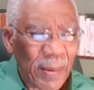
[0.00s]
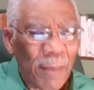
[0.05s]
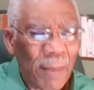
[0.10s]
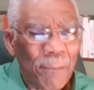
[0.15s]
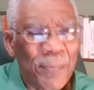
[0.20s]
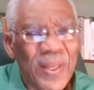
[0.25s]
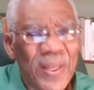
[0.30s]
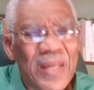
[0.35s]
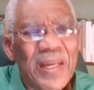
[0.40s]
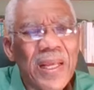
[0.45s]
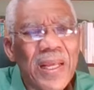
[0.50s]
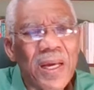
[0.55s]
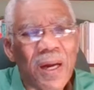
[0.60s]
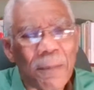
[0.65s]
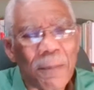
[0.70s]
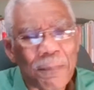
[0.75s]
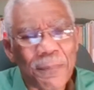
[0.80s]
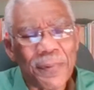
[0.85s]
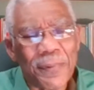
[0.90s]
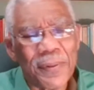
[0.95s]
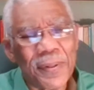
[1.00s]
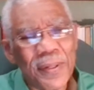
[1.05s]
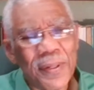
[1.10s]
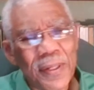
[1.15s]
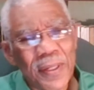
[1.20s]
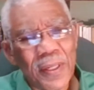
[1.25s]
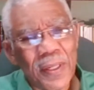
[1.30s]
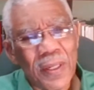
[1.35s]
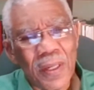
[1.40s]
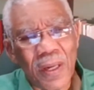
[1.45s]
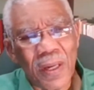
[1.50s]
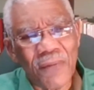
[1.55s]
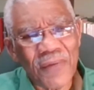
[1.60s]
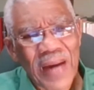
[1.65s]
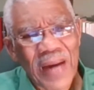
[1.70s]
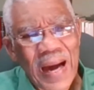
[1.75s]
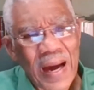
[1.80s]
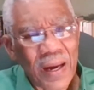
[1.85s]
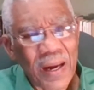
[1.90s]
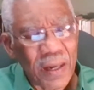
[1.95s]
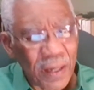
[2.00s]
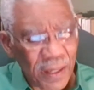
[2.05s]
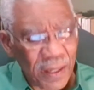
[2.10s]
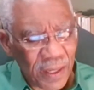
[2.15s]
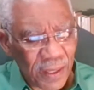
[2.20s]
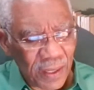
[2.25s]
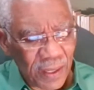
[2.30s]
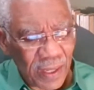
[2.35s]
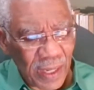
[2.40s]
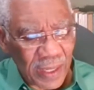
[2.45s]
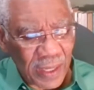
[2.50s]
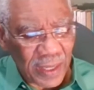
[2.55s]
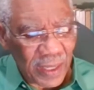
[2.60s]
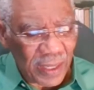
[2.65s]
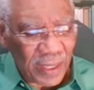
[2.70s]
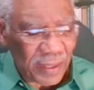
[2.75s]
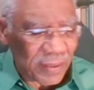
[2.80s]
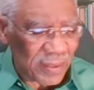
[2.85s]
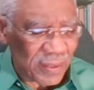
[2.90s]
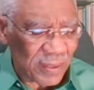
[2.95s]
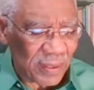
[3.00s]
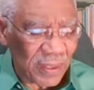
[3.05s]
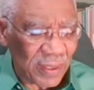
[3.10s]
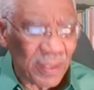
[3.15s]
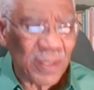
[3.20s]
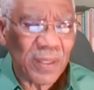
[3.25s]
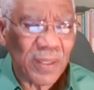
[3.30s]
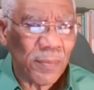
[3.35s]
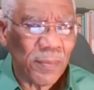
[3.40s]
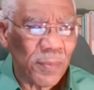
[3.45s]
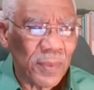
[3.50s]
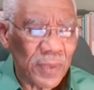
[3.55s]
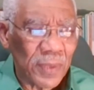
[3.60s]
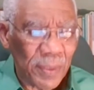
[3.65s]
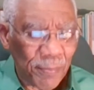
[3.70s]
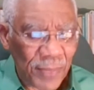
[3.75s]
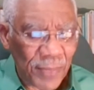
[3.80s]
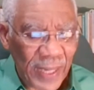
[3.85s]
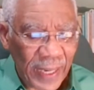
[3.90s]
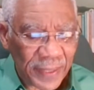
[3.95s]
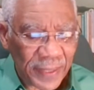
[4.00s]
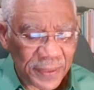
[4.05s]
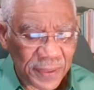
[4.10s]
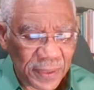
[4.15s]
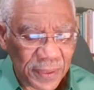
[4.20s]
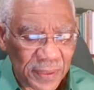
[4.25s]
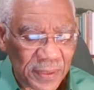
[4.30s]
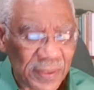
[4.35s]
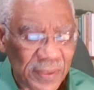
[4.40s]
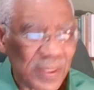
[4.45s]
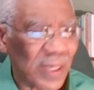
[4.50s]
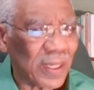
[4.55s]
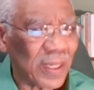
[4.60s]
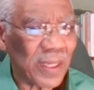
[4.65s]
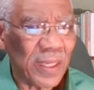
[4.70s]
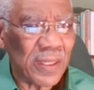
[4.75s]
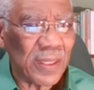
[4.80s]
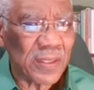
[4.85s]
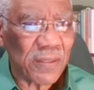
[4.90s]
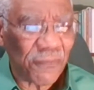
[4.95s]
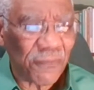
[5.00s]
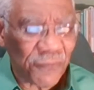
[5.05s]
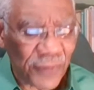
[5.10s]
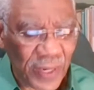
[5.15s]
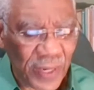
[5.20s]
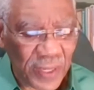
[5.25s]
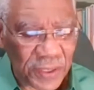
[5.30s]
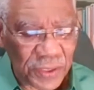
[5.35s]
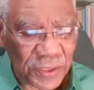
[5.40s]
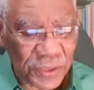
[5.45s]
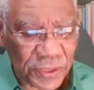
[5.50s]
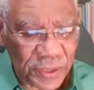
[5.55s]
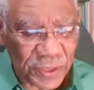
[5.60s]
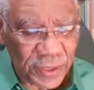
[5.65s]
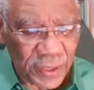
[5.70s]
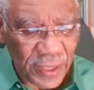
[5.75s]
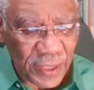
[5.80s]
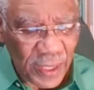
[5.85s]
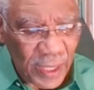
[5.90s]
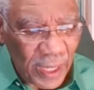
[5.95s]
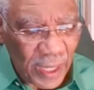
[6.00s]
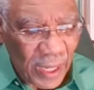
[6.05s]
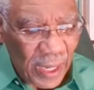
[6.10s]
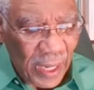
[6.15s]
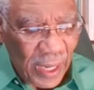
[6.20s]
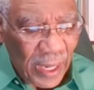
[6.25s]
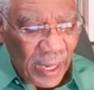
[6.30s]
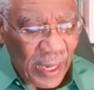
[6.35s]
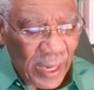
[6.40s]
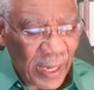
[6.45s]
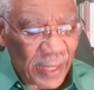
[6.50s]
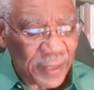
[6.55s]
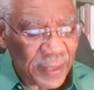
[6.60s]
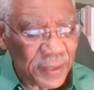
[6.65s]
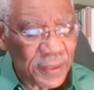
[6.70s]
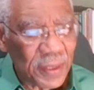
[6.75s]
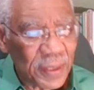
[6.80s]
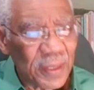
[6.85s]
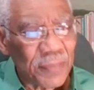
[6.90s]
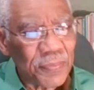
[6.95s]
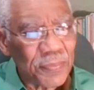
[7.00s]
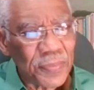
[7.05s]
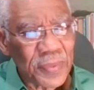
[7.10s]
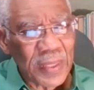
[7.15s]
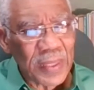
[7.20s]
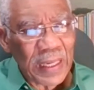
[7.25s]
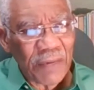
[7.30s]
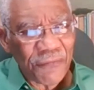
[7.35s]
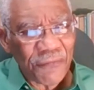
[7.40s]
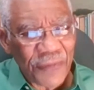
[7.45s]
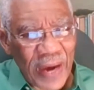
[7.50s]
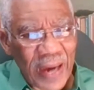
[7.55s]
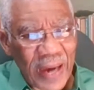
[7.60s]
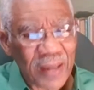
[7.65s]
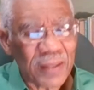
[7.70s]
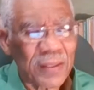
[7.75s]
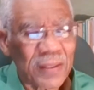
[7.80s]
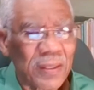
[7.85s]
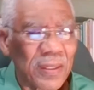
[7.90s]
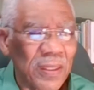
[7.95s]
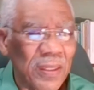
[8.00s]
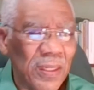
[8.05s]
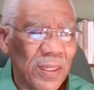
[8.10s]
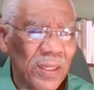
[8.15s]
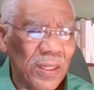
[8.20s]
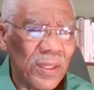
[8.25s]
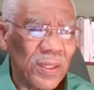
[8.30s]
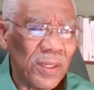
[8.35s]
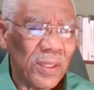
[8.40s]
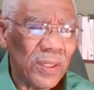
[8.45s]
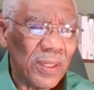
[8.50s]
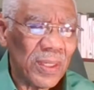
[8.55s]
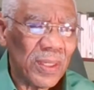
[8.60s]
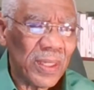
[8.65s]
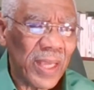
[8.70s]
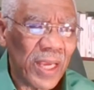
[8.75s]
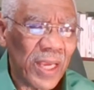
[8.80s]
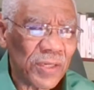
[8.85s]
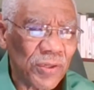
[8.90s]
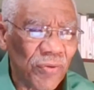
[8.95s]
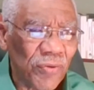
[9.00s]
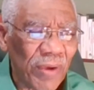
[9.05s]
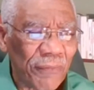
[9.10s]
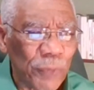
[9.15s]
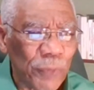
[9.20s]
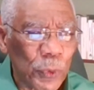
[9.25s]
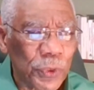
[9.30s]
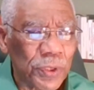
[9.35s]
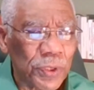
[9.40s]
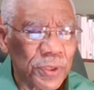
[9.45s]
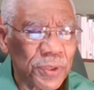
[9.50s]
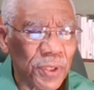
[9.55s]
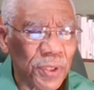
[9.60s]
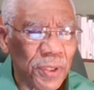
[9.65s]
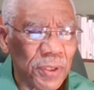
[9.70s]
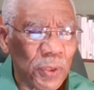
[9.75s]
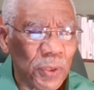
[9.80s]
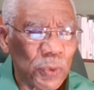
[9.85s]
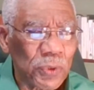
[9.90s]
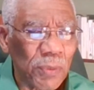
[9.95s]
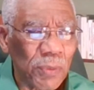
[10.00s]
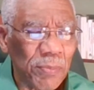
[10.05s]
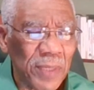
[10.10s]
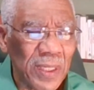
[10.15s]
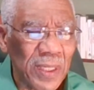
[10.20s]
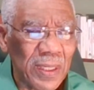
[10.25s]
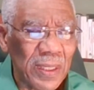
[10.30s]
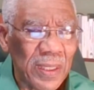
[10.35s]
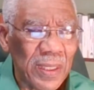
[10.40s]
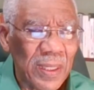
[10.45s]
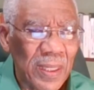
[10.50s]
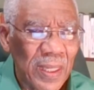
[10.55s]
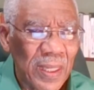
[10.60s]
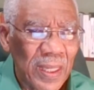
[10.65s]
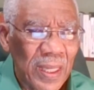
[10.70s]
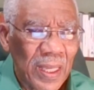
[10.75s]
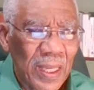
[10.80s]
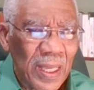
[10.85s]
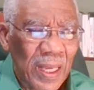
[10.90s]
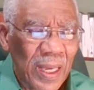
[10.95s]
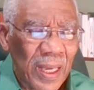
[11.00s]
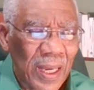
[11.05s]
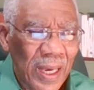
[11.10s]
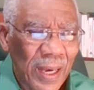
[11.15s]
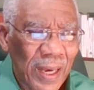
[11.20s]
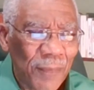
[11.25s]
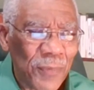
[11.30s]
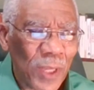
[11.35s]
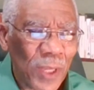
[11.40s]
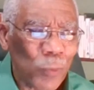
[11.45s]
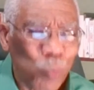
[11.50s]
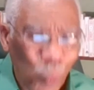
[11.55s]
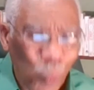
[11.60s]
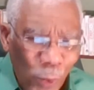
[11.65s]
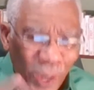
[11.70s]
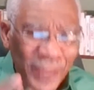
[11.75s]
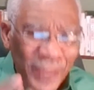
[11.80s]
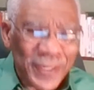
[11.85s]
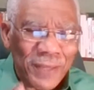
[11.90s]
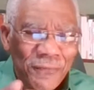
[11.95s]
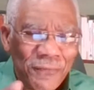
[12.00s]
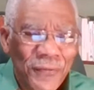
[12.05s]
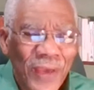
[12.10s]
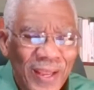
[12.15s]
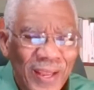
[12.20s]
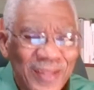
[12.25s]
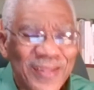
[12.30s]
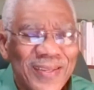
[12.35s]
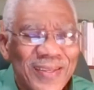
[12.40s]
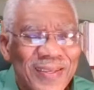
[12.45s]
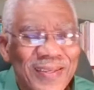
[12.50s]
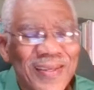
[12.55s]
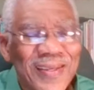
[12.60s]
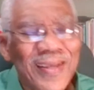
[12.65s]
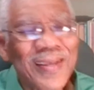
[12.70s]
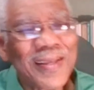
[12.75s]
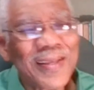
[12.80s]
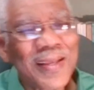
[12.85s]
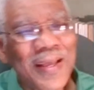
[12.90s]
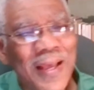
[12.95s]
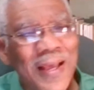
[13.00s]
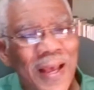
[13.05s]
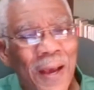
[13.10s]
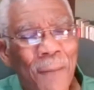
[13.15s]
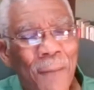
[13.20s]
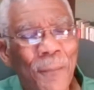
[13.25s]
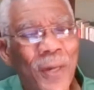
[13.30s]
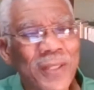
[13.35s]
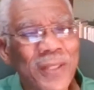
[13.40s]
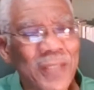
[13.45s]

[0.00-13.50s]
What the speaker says: building up of anger against the planters and against the French. And in fact, the Haitian Revolution turned out to be not one event, but